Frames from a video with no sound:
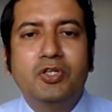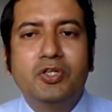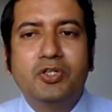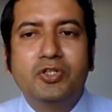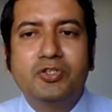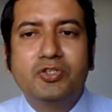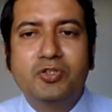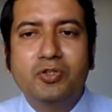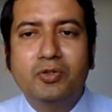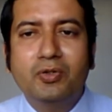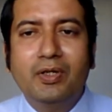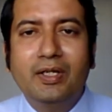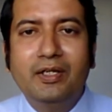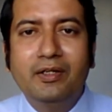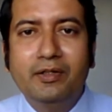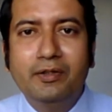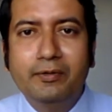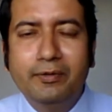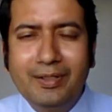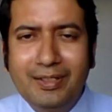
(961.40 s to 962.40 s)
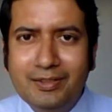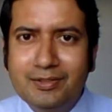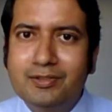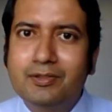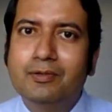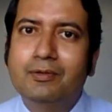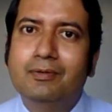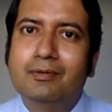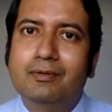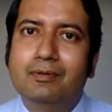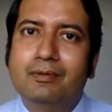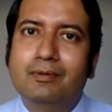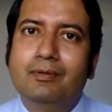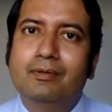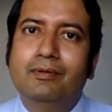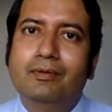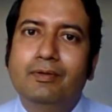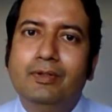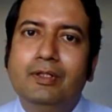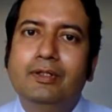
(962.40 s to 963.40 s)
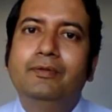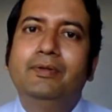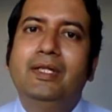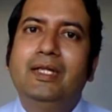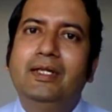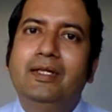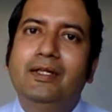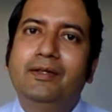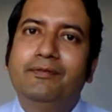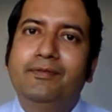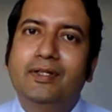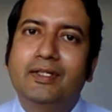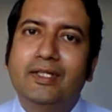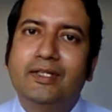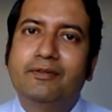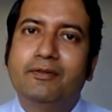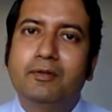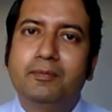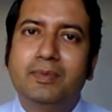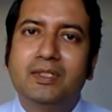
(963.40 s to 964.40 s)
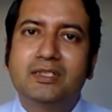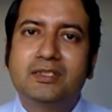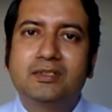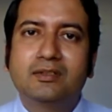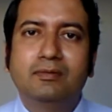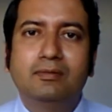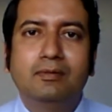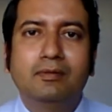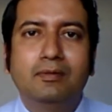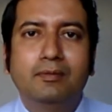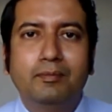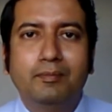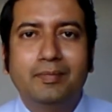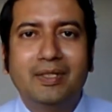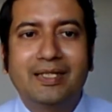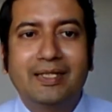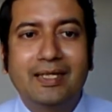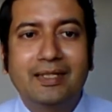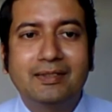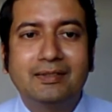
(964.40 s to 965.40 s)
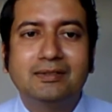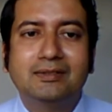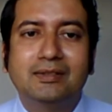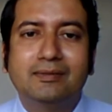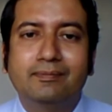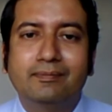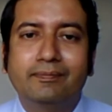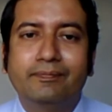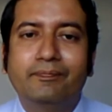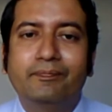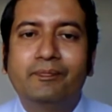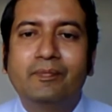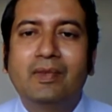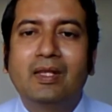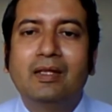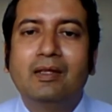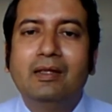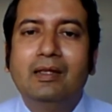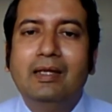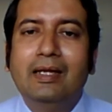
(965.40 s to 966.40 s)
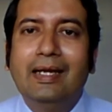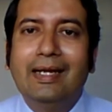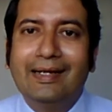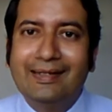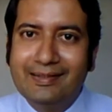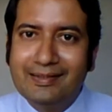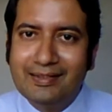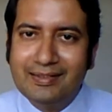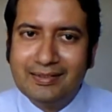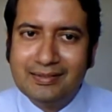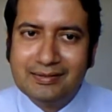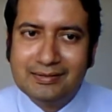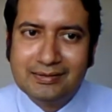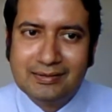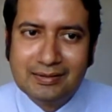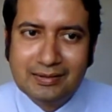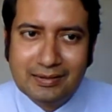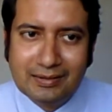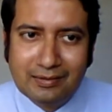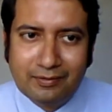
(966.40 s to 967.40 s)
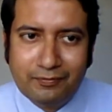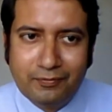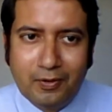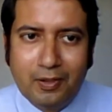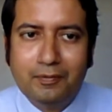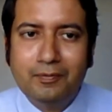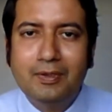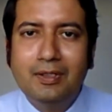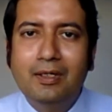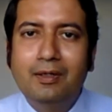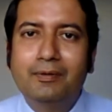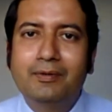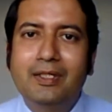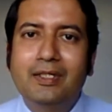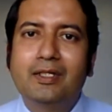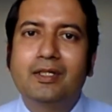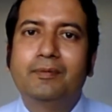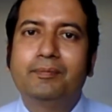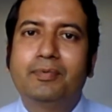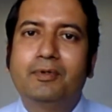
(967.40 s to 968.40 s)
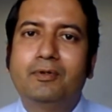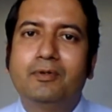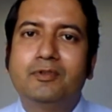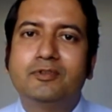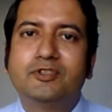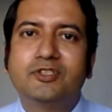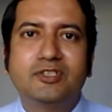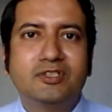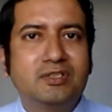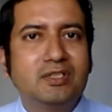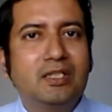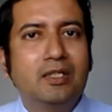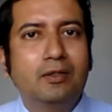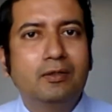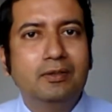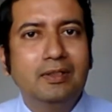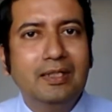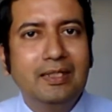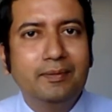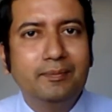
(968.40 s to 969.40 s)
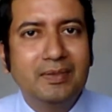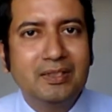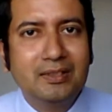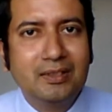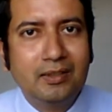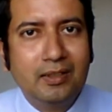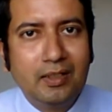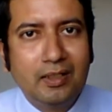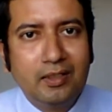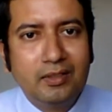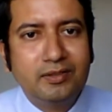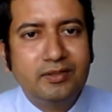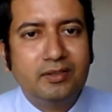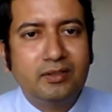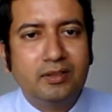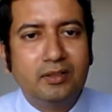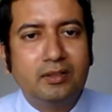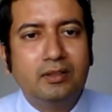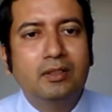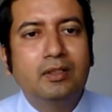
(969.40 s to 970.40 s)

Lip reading: So in doing so, you need a very robust mechanism. And this forward-looking approach is the only methodology